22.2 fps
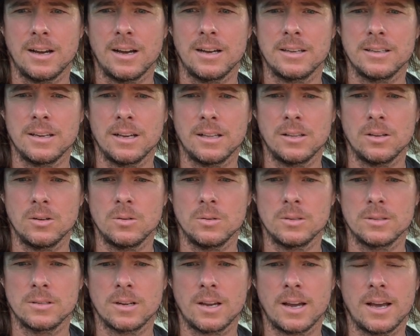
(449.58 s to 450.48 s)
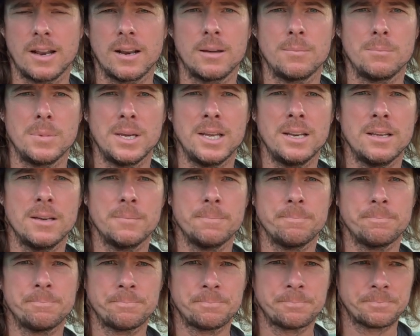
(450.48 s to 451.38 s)
yellow is a kind of
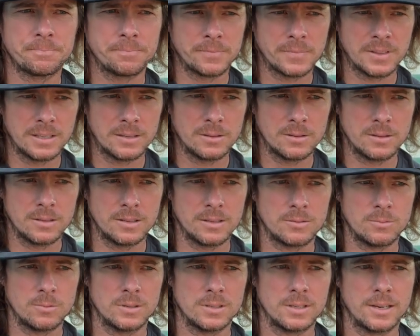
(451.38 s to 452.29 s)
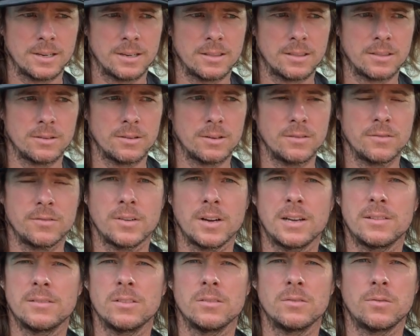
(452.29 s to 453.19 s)
medium. This was like
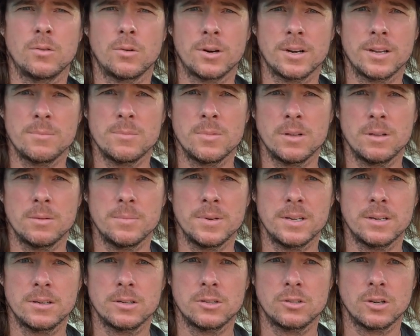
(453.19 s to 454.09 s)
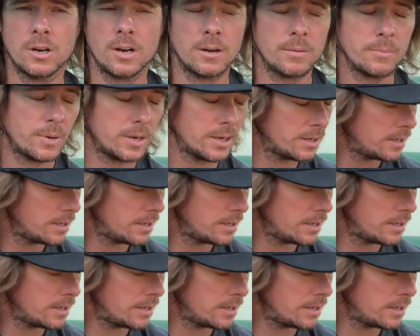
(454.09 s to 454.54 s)
35 to 40 millimeter drop.